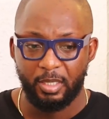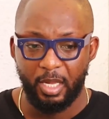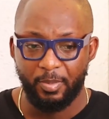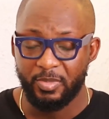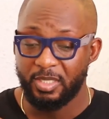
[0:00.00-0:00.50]

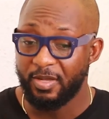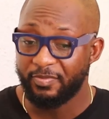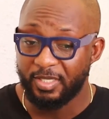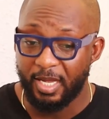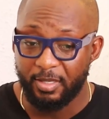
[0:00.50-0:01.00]

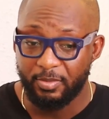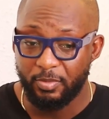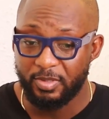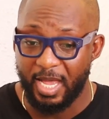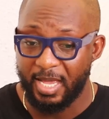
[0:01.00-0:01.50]
Jeffta,
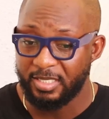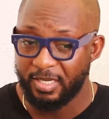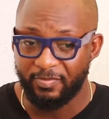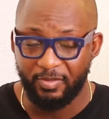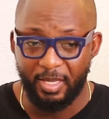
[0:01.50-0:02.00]
who's
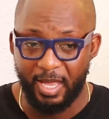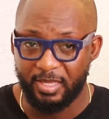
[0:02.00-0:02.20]
Jeffy. I